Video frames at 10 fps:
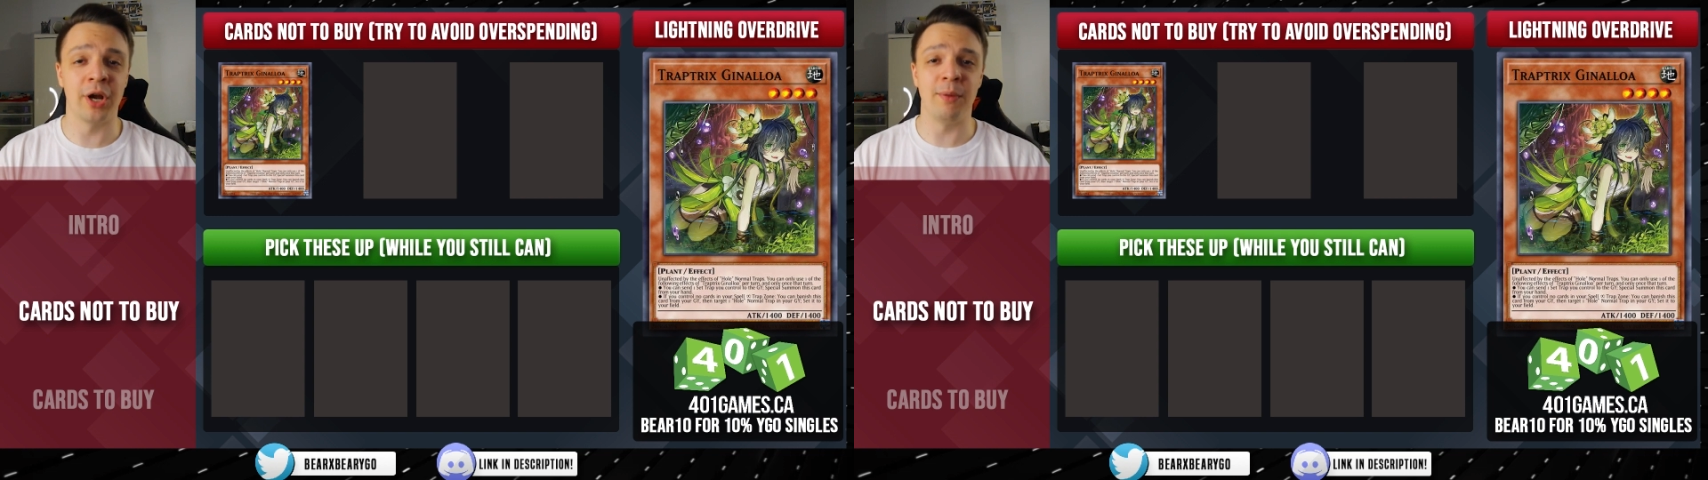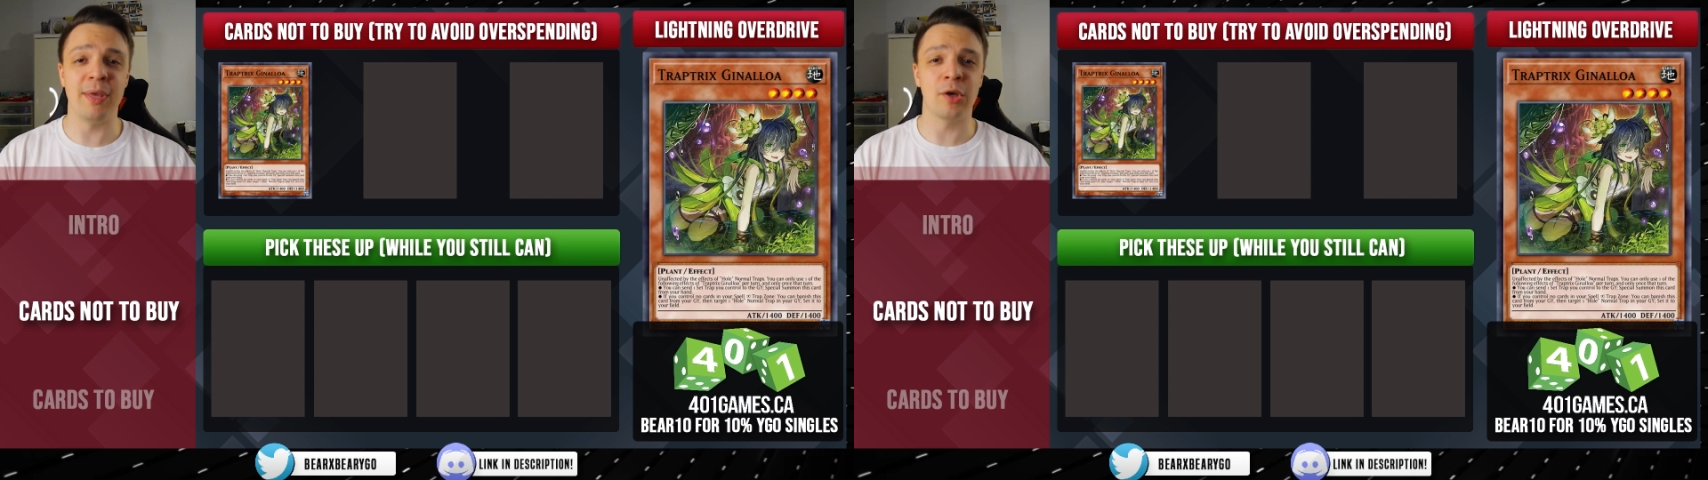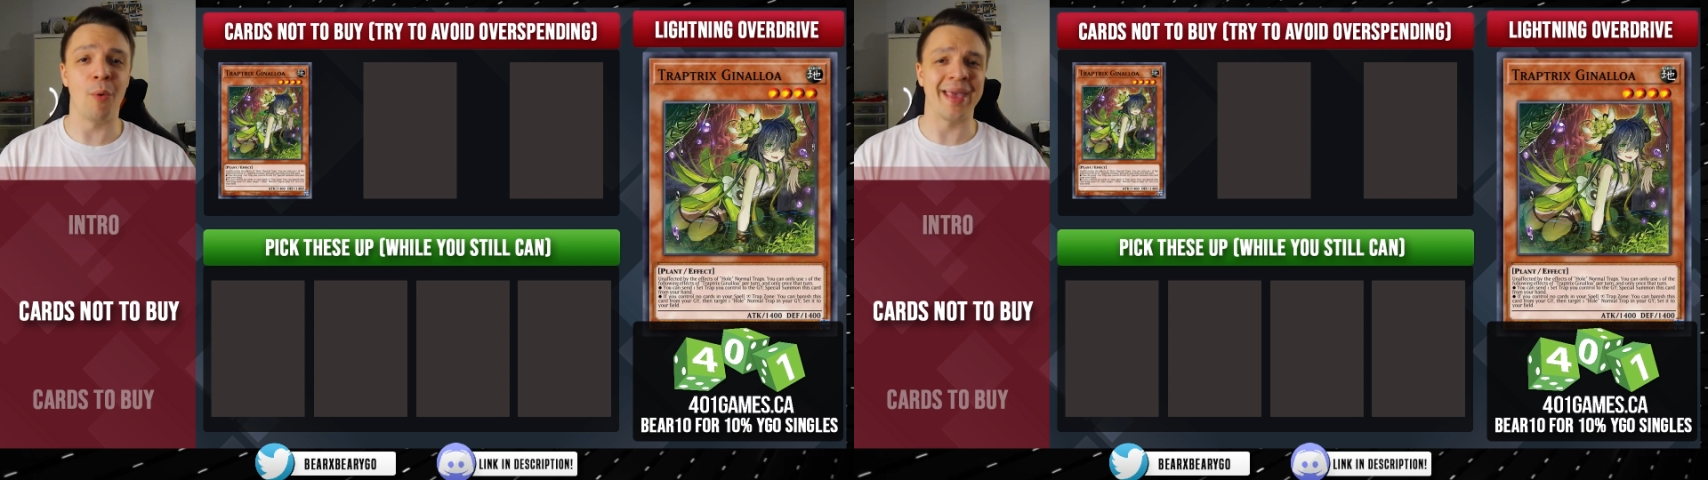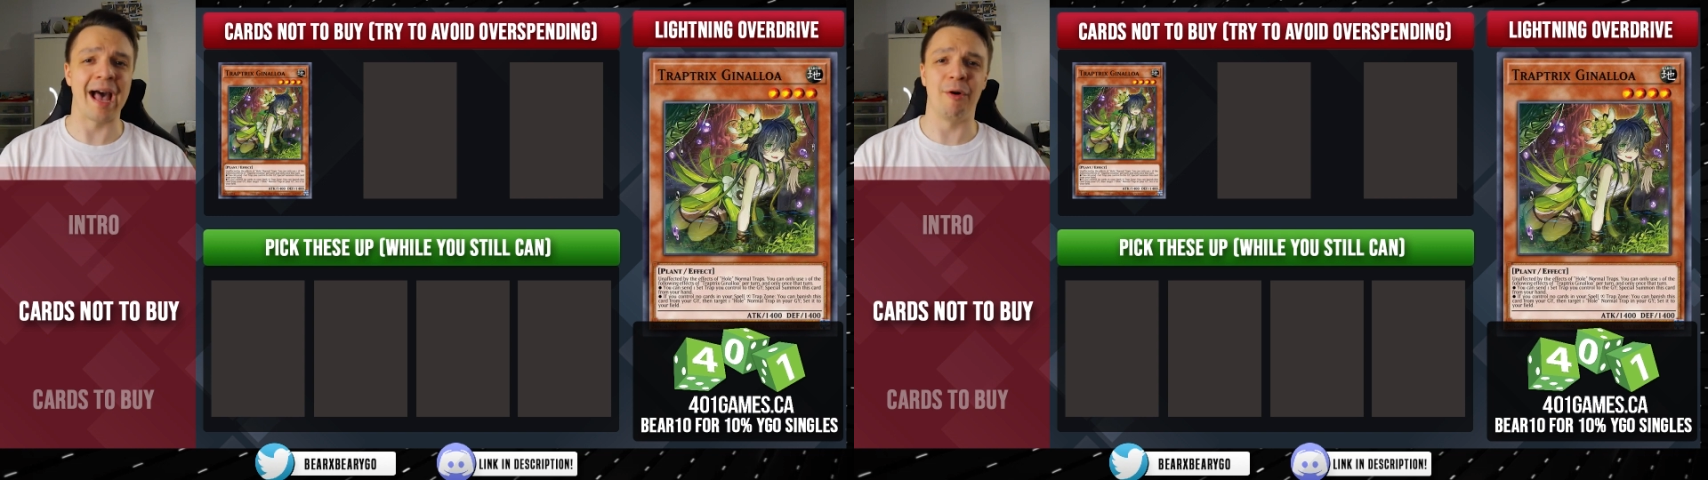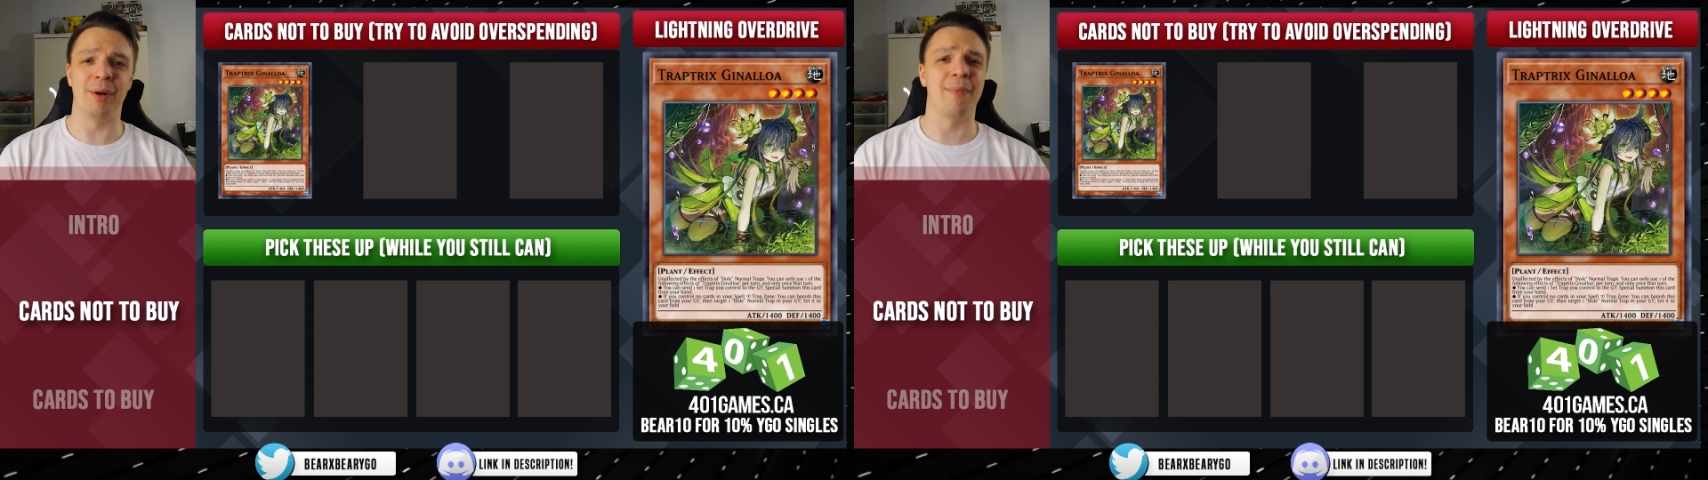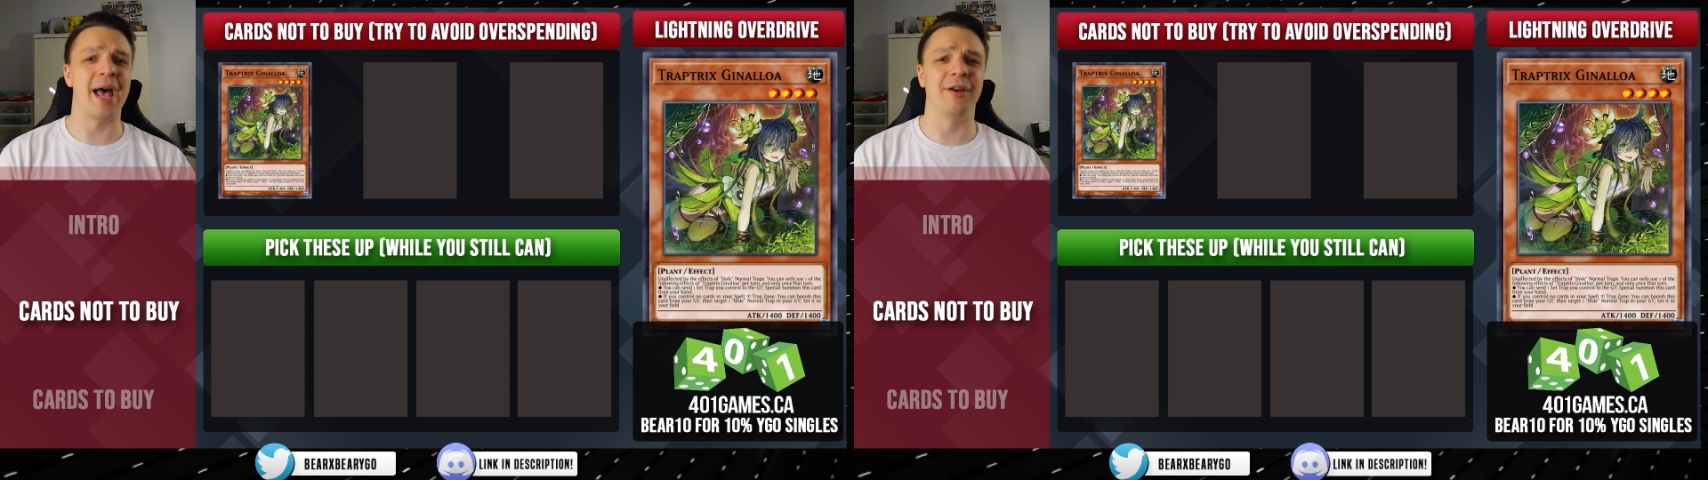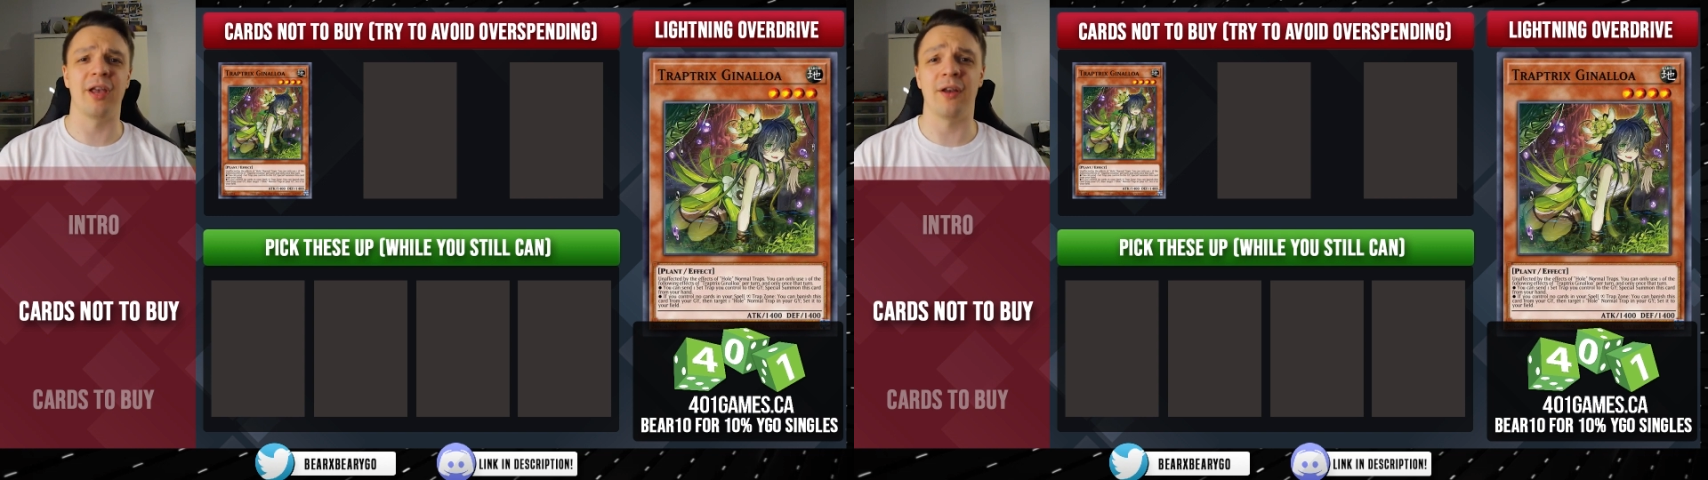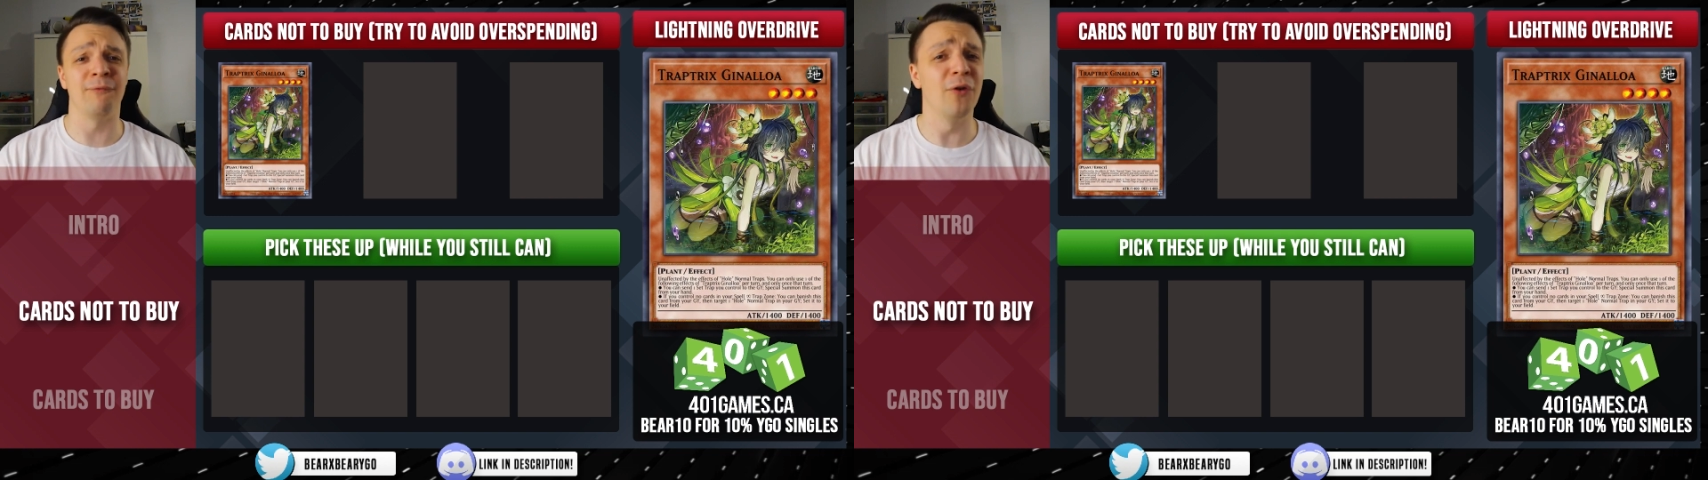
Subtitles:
going to be going out and buying like